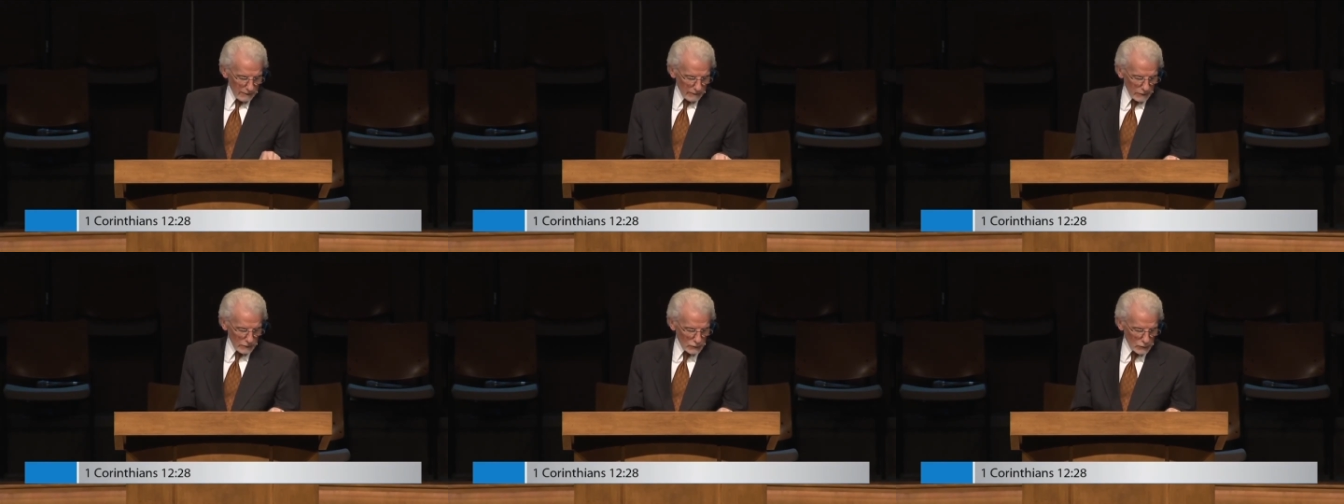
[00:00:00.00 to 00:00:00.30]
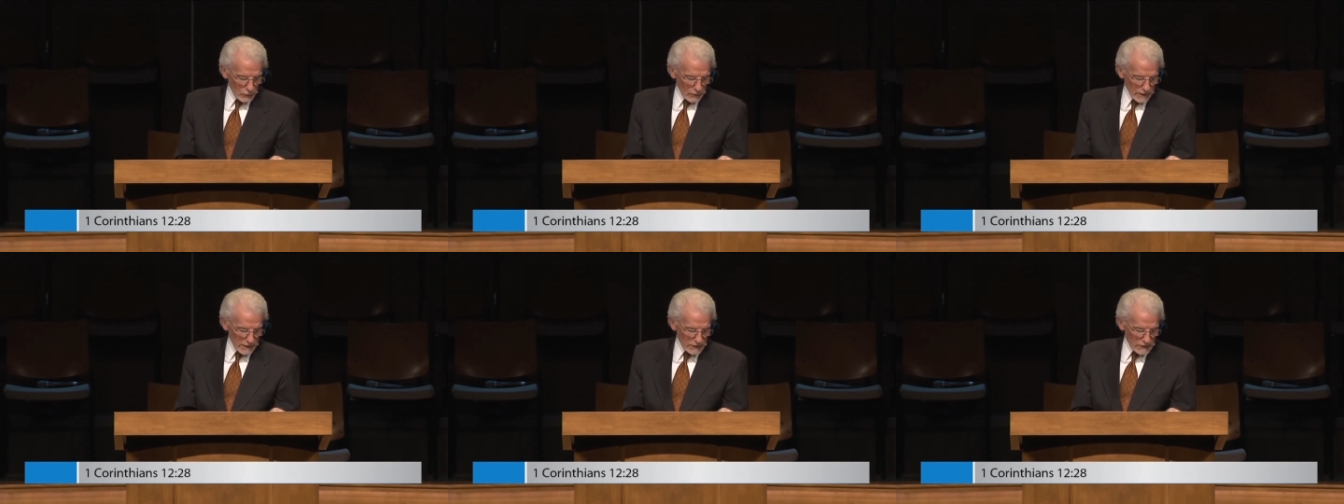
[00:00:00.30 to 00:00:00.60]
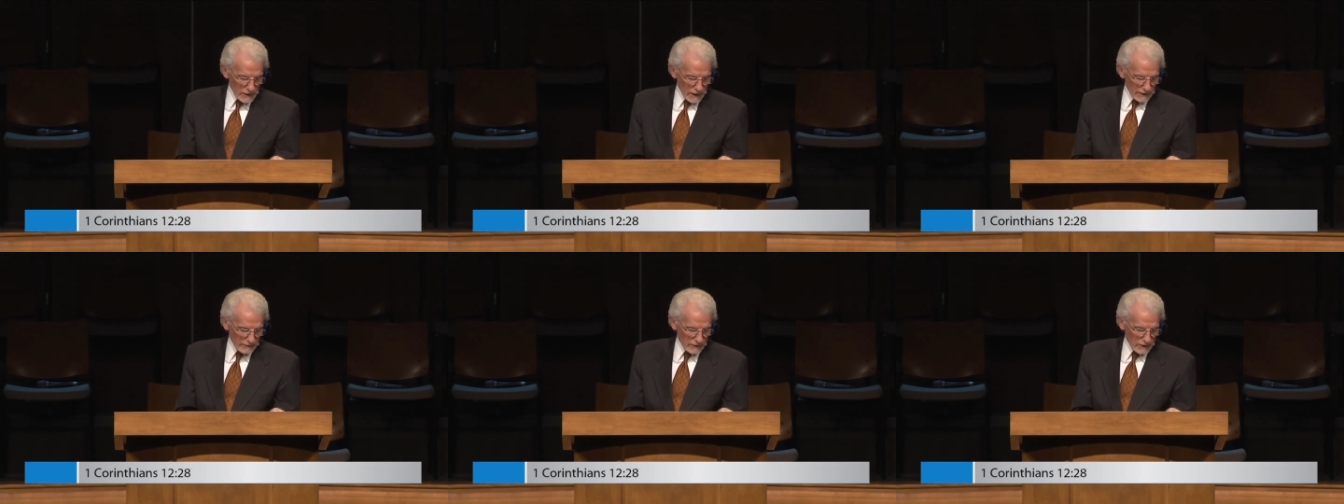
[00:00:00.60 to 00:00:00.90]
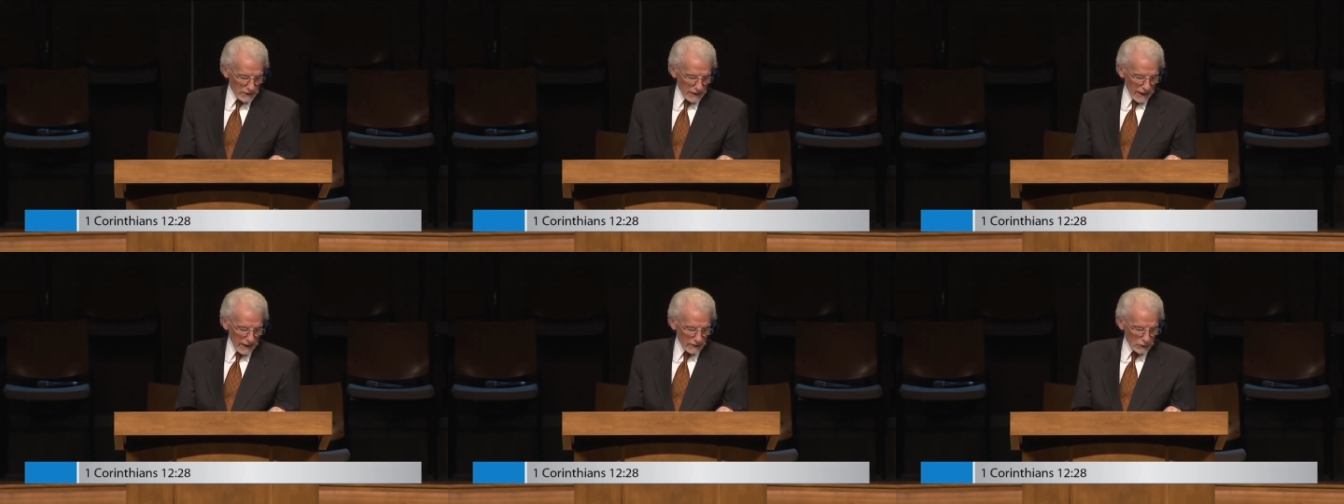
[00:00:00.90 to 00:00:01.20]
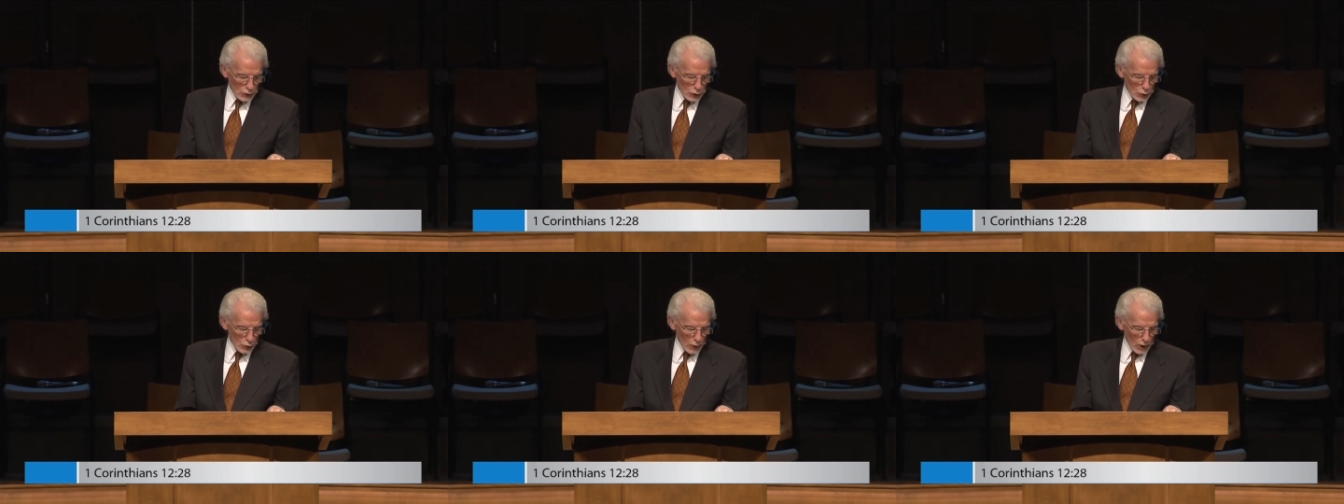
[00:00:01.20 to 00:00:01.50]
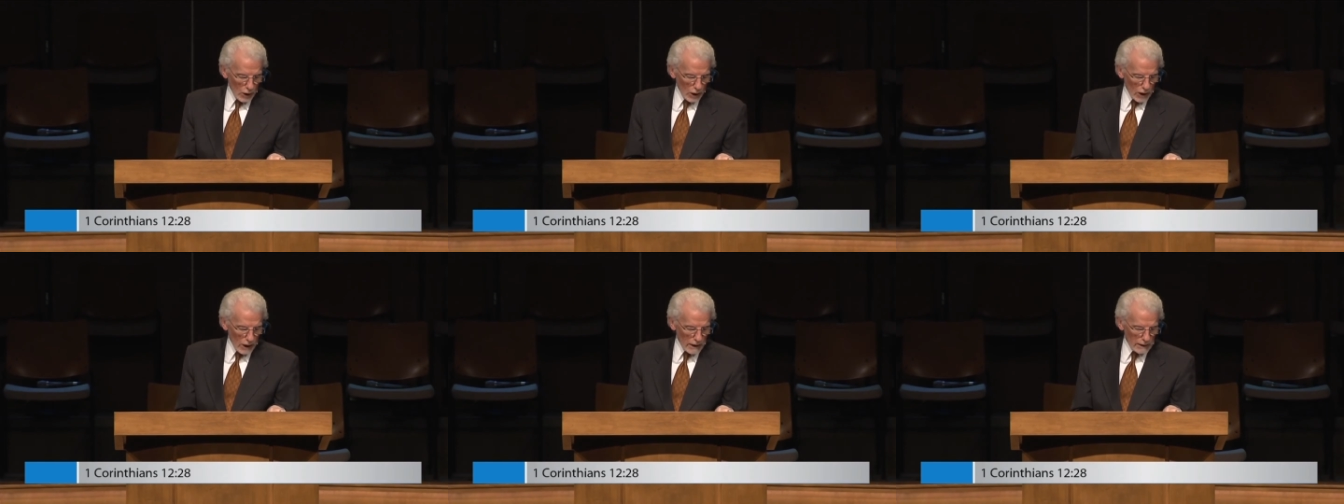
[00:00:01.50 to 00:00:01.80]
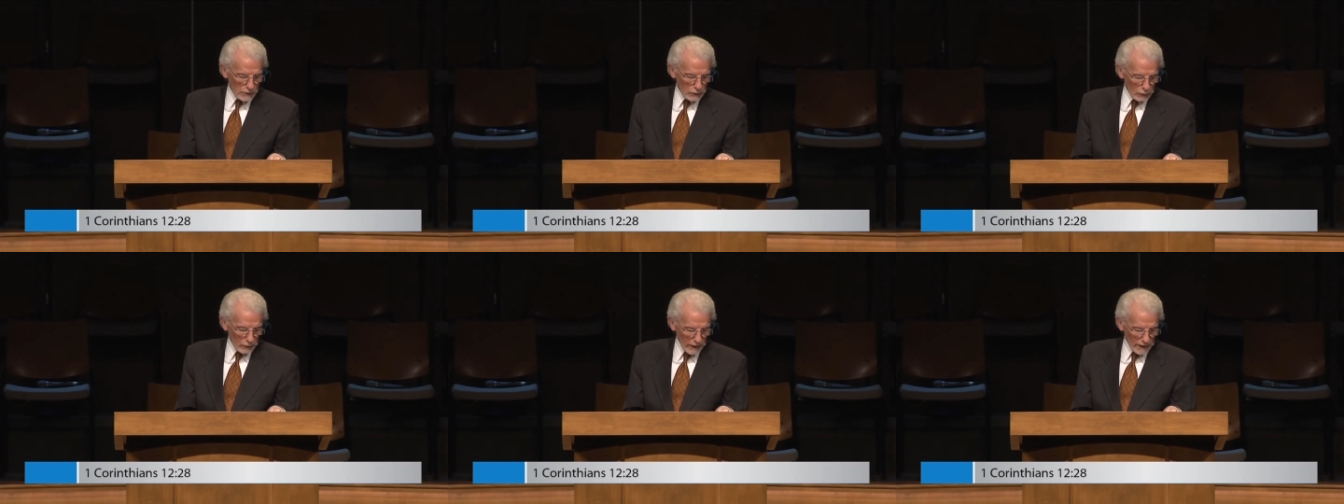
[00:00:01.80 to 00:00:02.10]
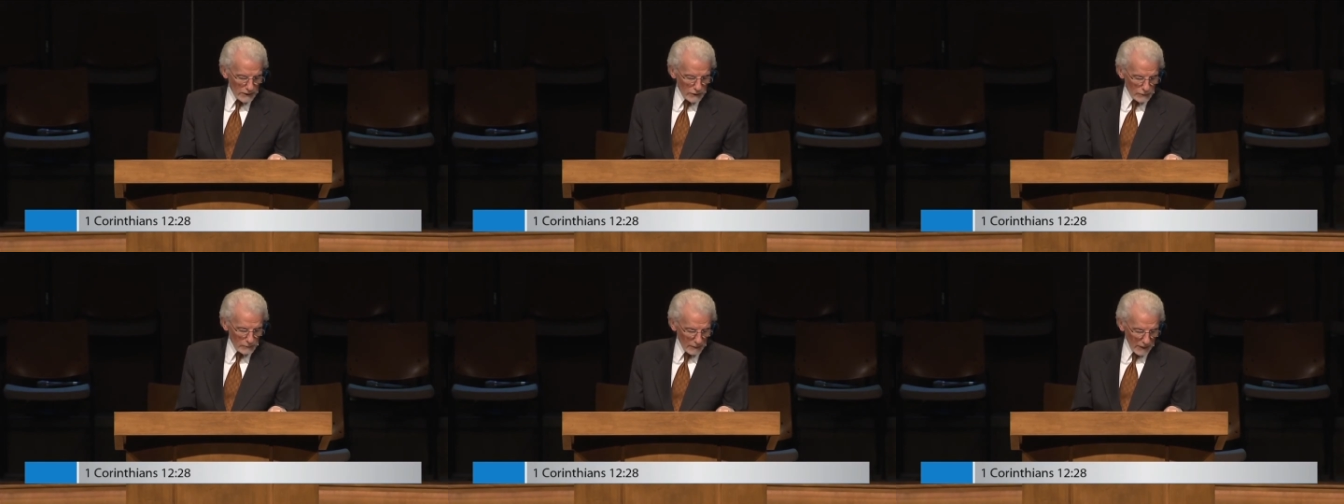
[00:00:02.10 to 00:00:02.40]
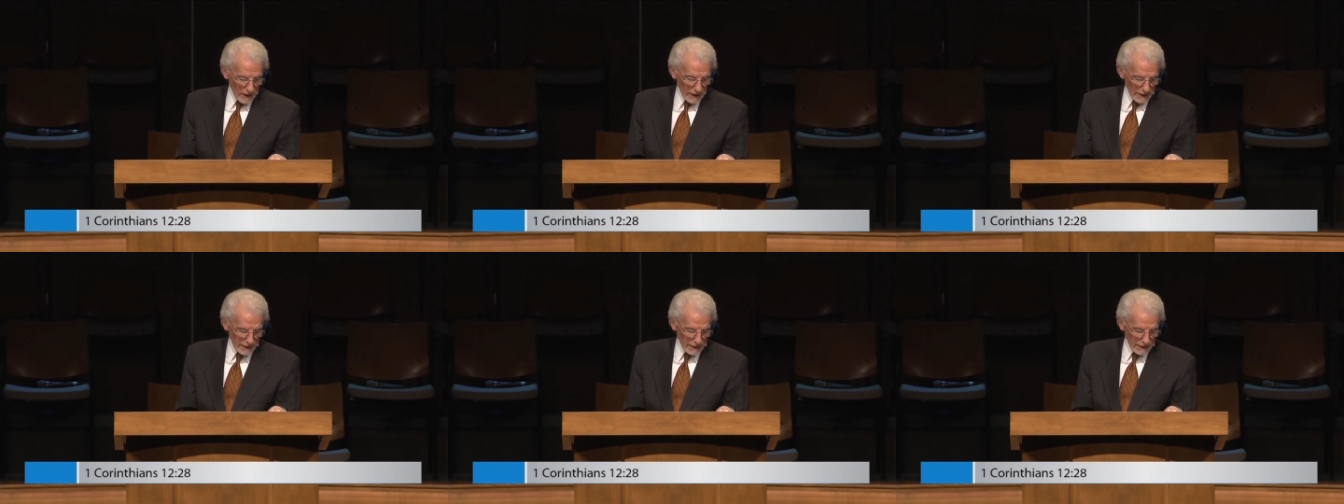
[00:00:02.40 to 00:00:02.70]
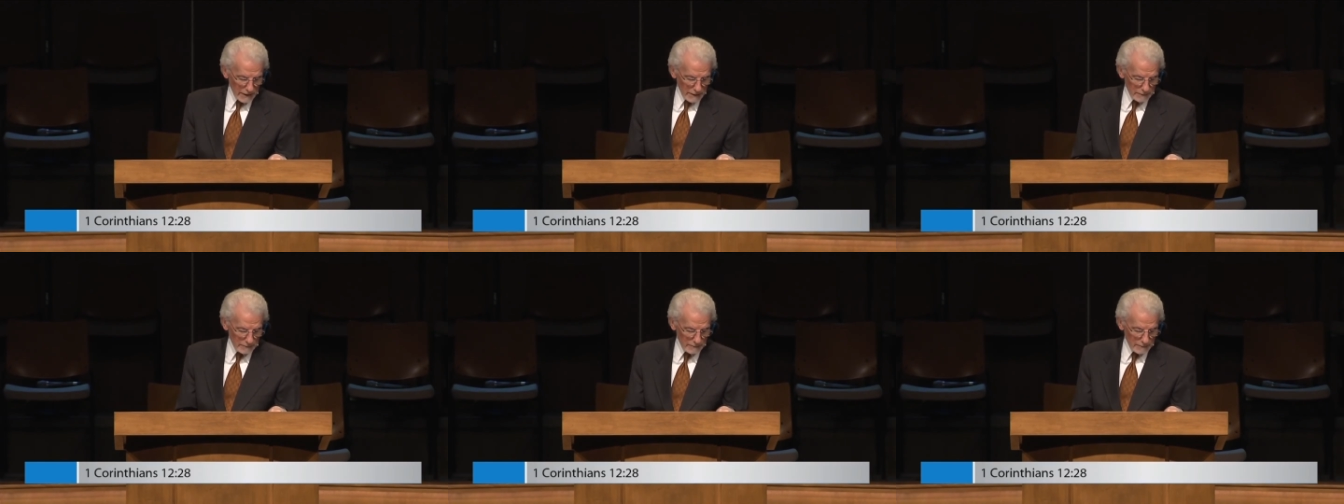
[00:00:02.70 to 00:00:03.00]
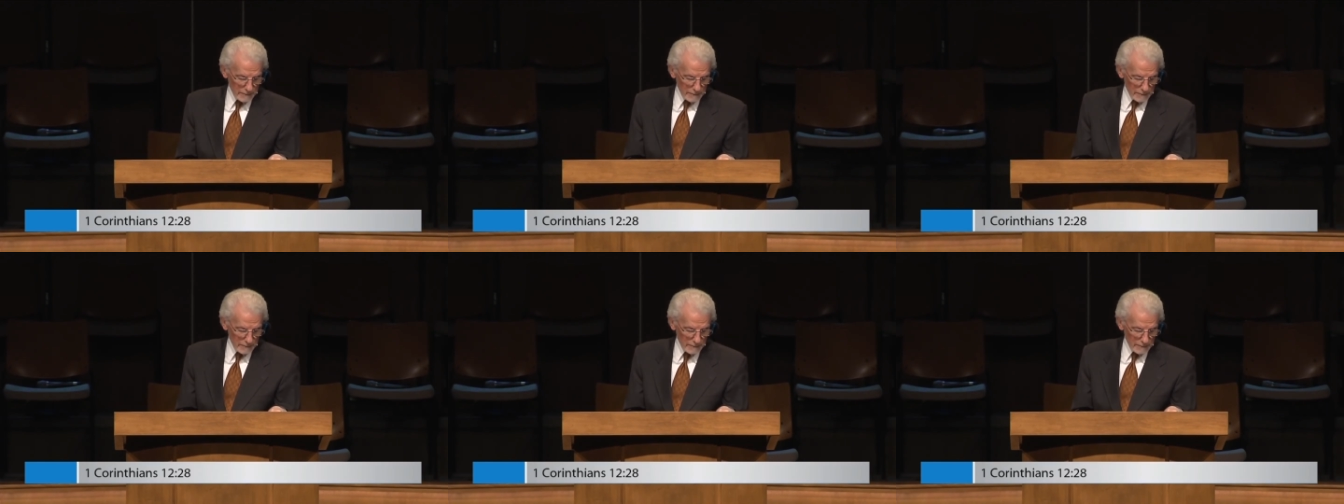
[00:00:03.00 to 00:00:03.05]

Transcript: Verse 27 Now you are Christ's body.